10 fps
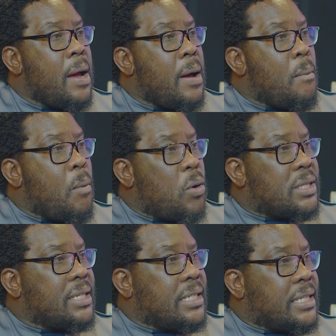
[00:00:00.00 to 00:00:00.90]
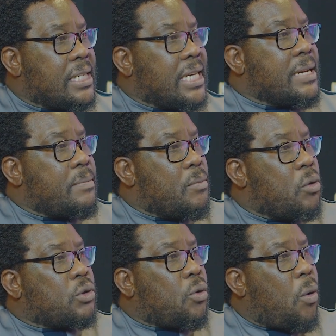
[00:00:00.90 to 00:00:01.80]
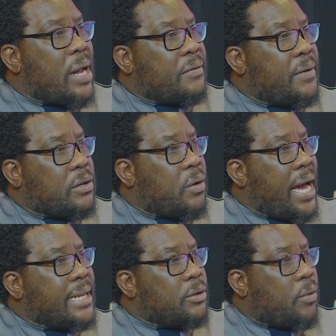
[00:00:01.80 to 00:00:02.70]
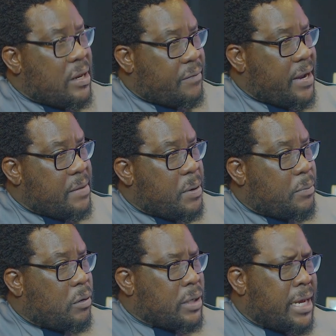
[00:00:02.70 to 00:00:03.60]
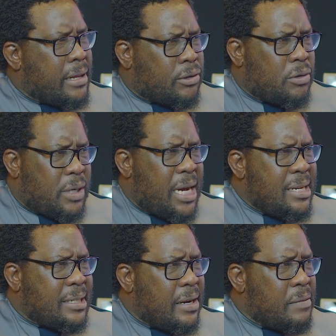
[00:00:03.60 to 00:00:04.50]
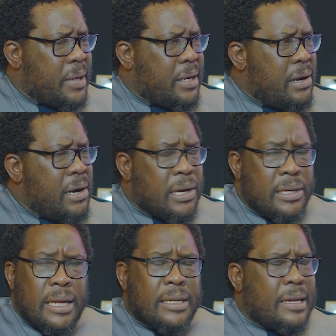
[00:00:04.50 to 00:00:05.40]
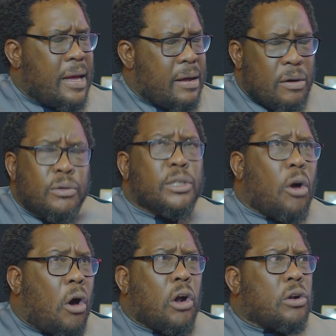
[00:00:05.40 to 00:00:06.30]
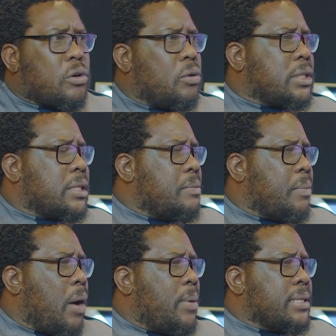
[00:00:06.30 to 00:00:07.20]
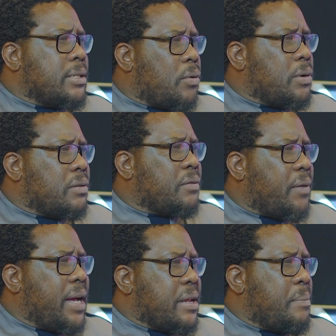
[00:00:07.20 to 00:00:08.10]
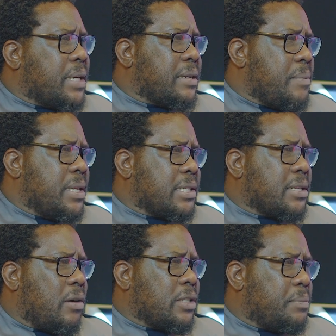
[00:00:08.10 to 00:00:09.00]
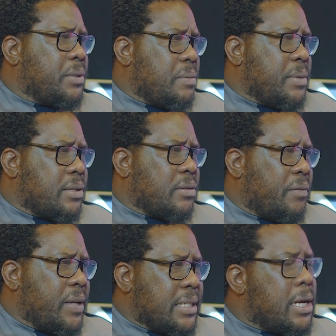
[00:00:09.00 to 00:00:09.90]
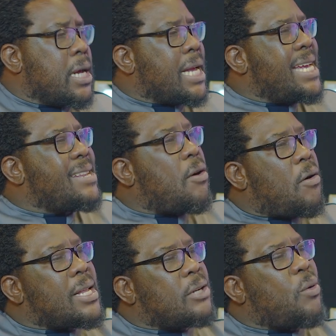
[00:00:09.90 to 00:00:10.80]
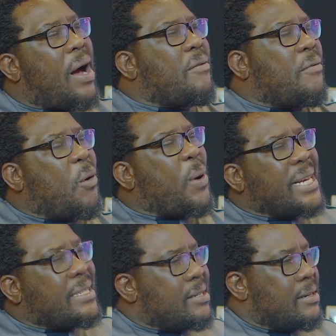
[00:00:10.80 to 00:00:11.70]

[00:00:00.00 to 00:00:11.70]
most intelligent, most qualified or highly qualified people on earth. So you can't tell me that with all those Zimbabweans, they couldn't find a better minister or deputy minister of finance in order to avoid,